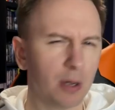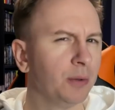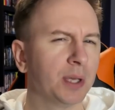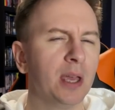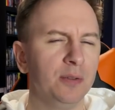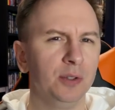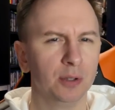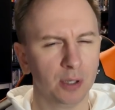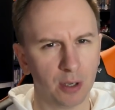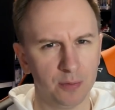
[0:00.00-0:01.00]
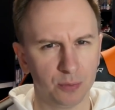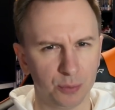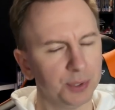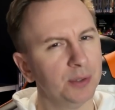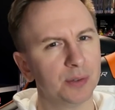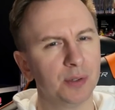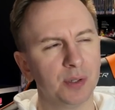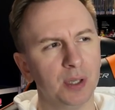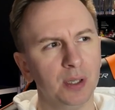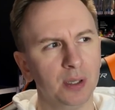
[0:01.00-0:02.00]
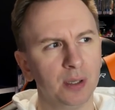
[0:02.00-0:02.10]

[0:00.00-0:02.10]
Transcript: okay for your live audience to see?